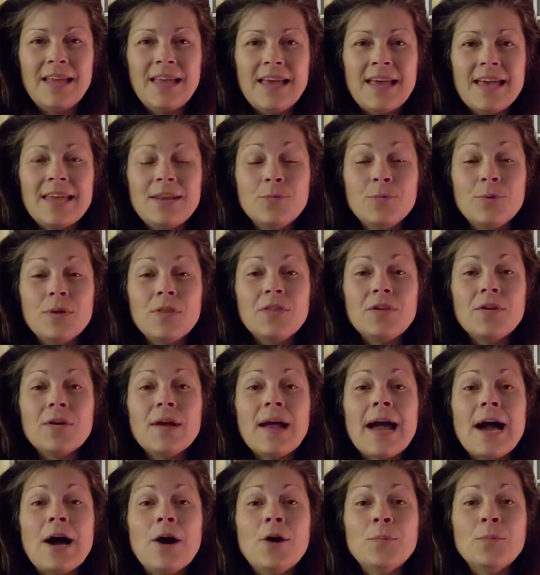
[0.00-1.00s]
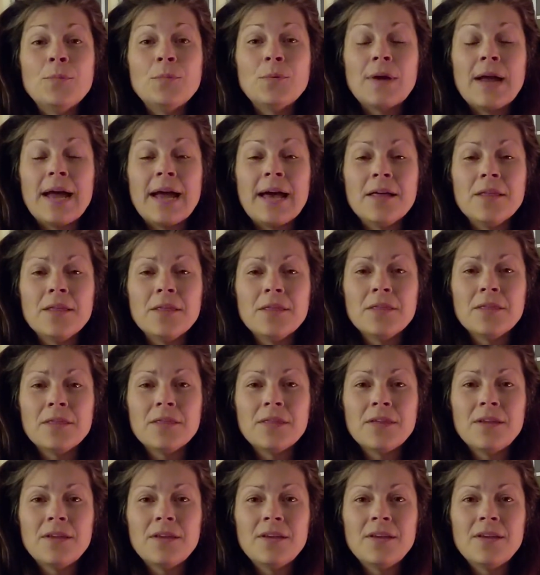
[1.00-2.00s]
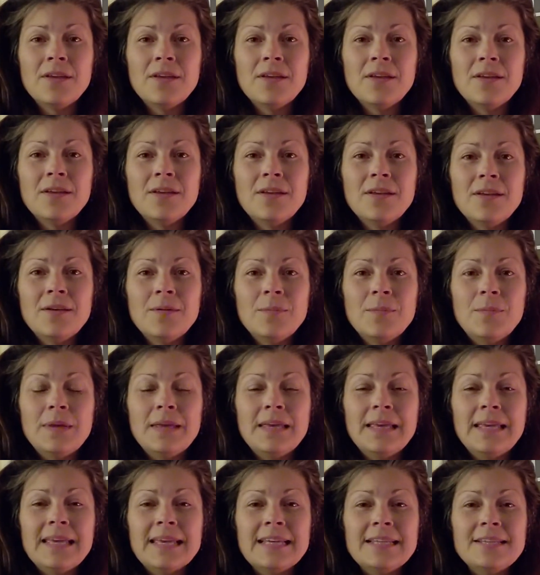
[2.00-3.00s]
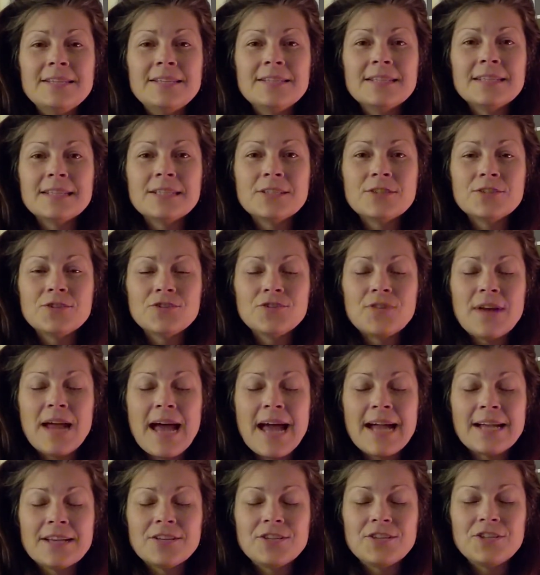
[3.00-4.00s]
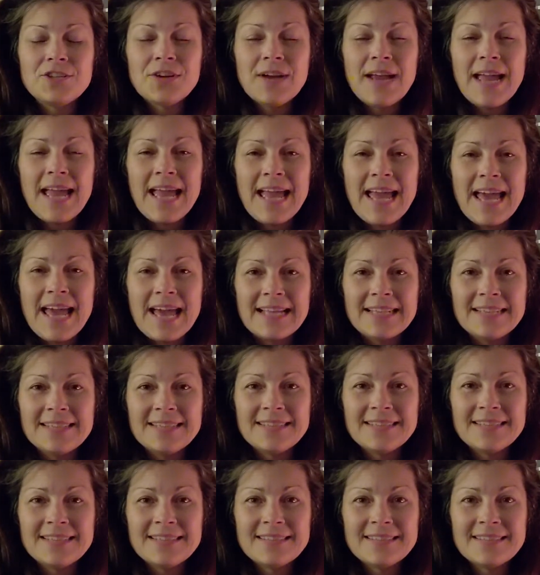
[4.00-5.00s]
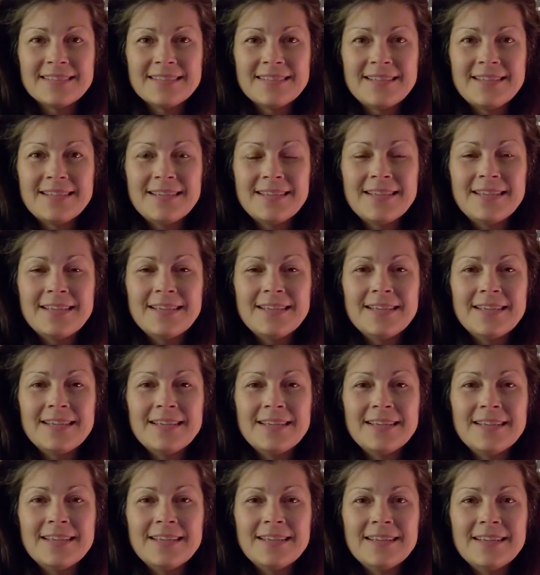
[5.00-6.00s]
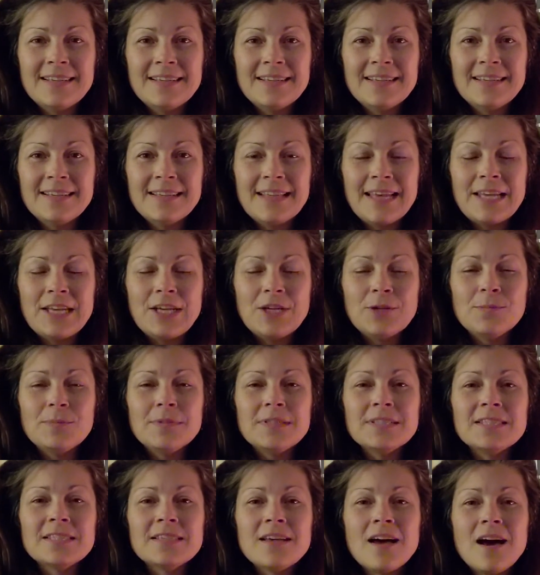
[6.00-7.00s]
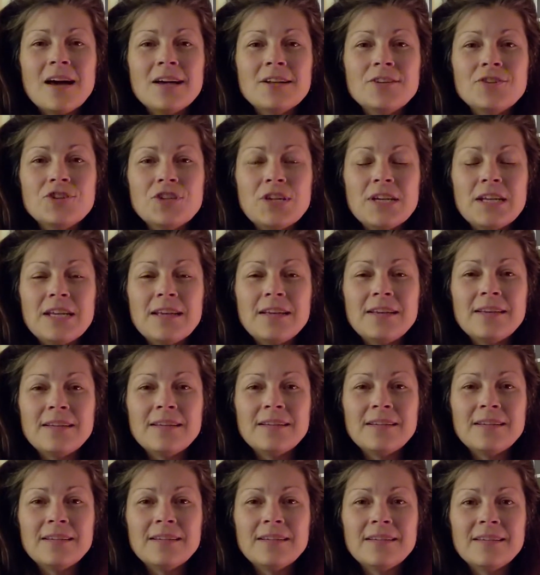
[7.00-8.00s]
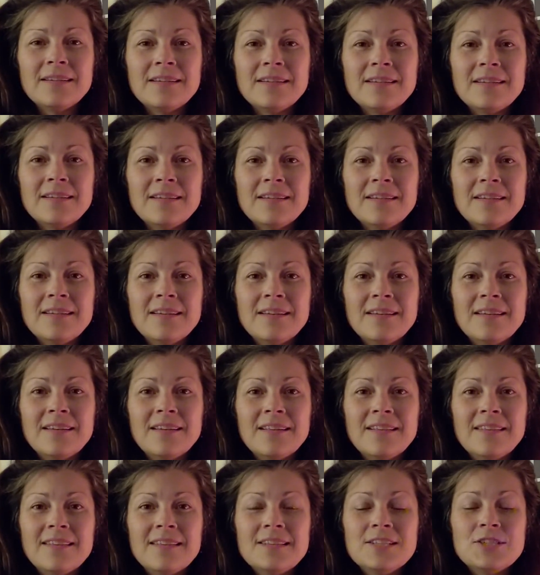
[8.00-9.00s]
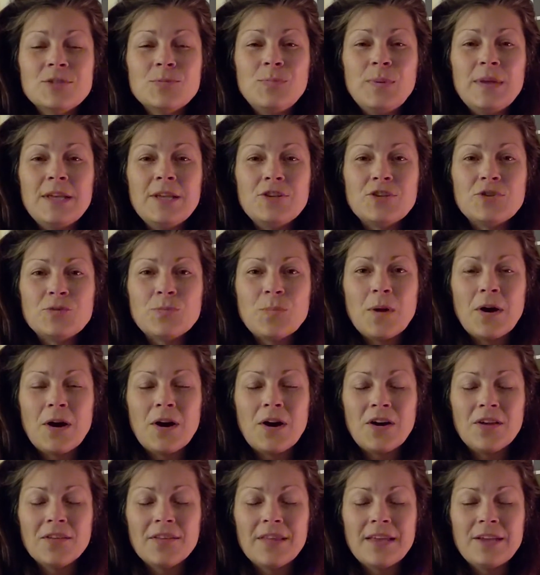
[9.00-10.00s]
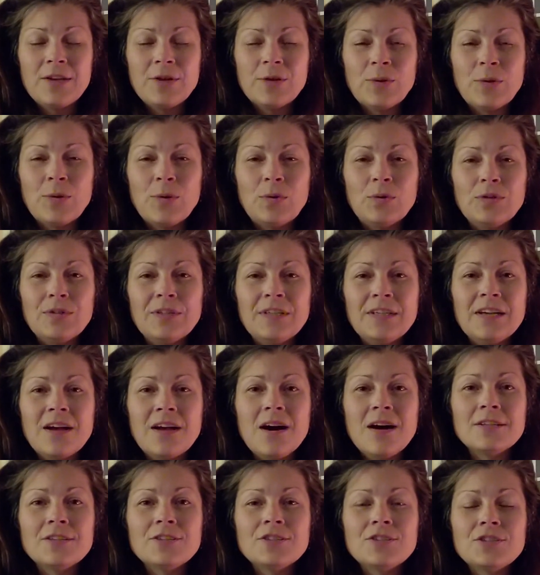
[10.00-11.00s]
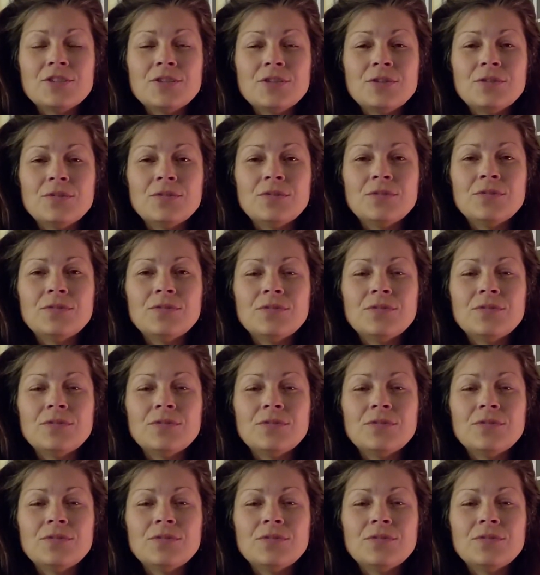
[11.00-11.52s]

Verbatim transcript: And with your out breath, begin to contract your hands like you're massaging this beach ball that you're holding on to.